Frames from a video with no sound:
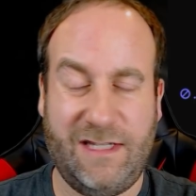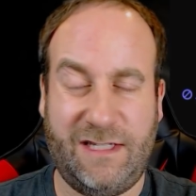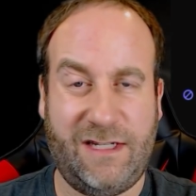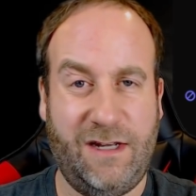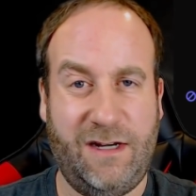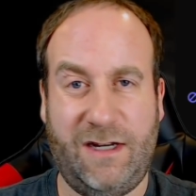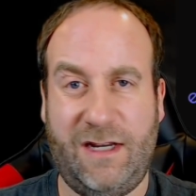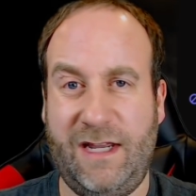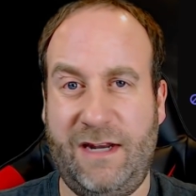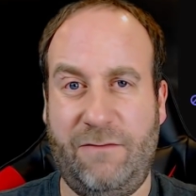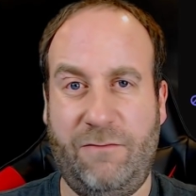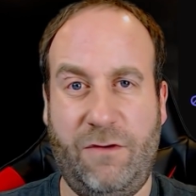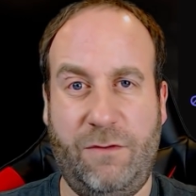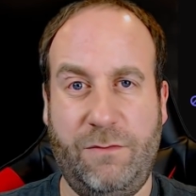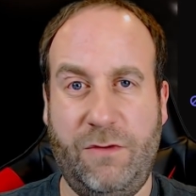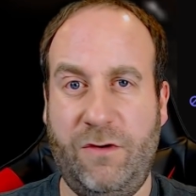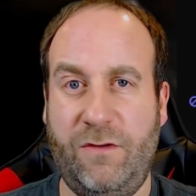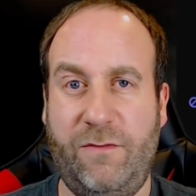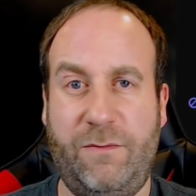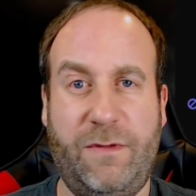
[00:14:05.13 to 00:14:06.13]
going to get
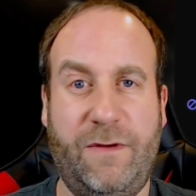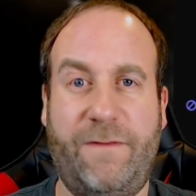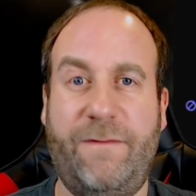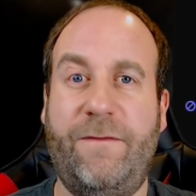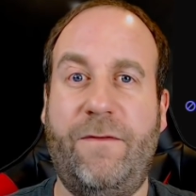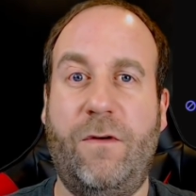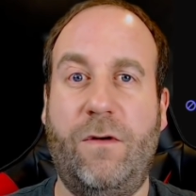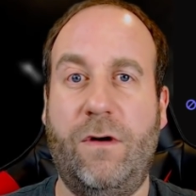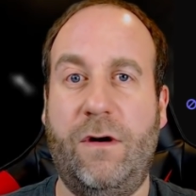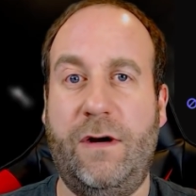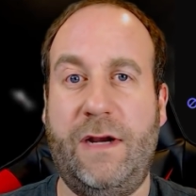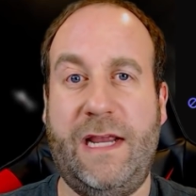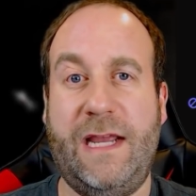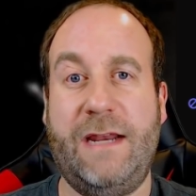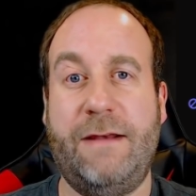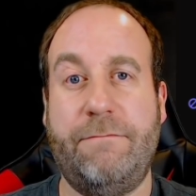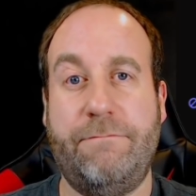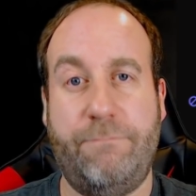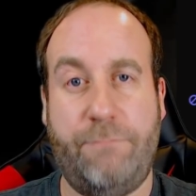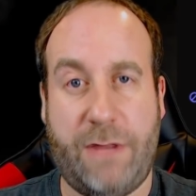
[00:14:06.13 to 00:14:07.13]
removed before
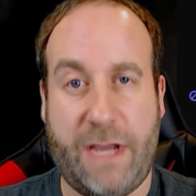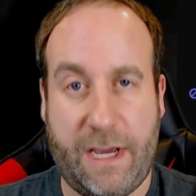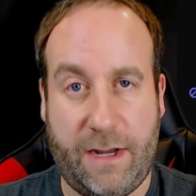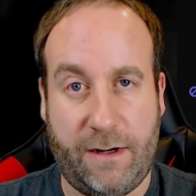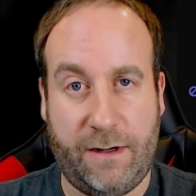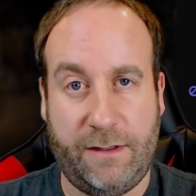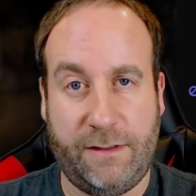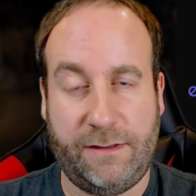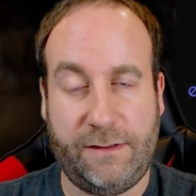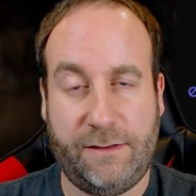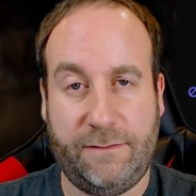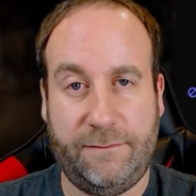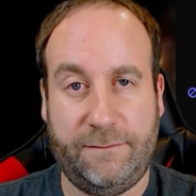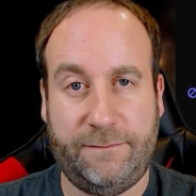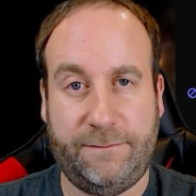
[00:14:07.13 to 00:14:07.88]
it matters.